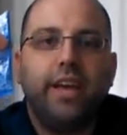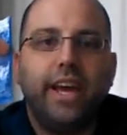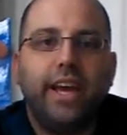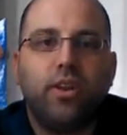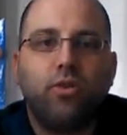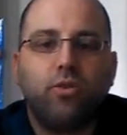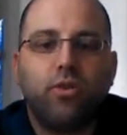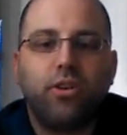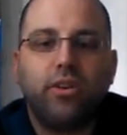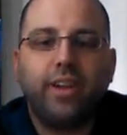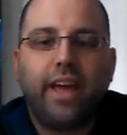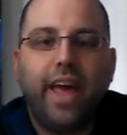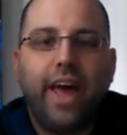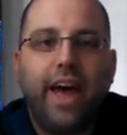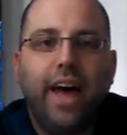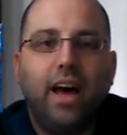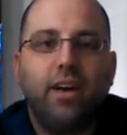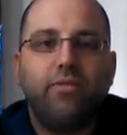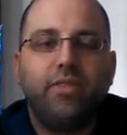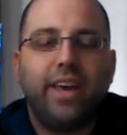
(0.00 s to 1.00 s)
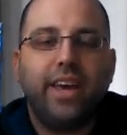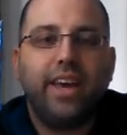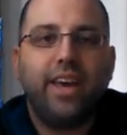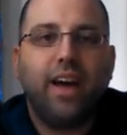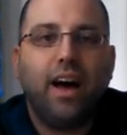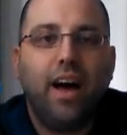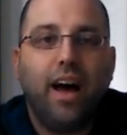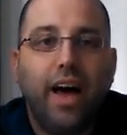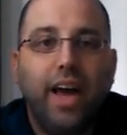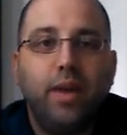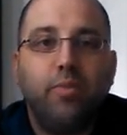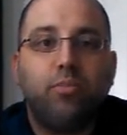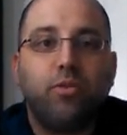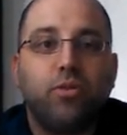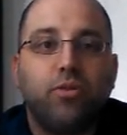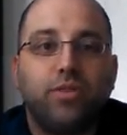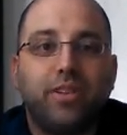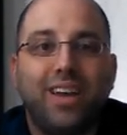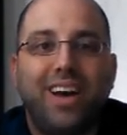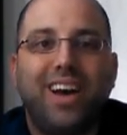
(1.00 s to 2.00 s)
in order to have a
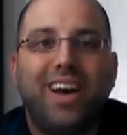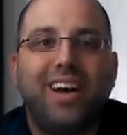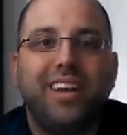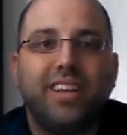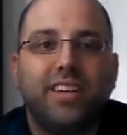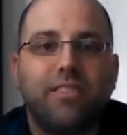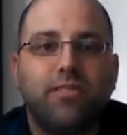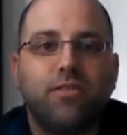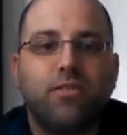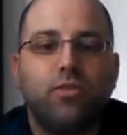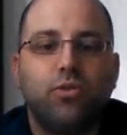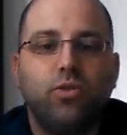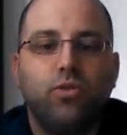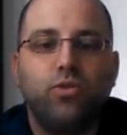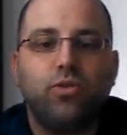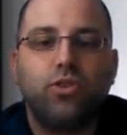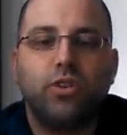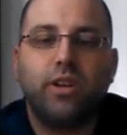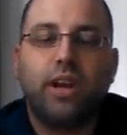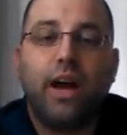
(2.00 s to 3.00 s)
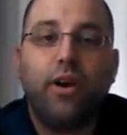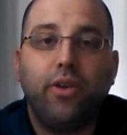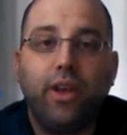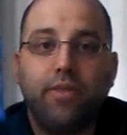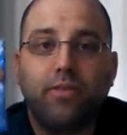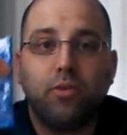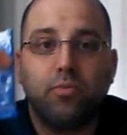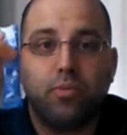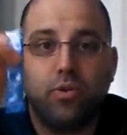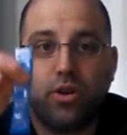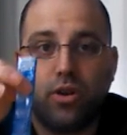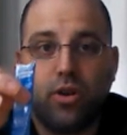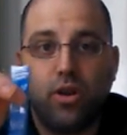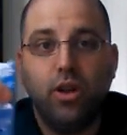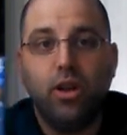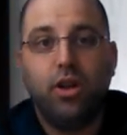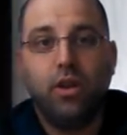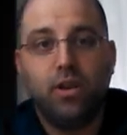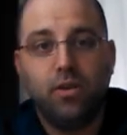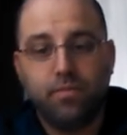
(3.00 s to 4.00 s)
hypertonic solution, I would have to put a,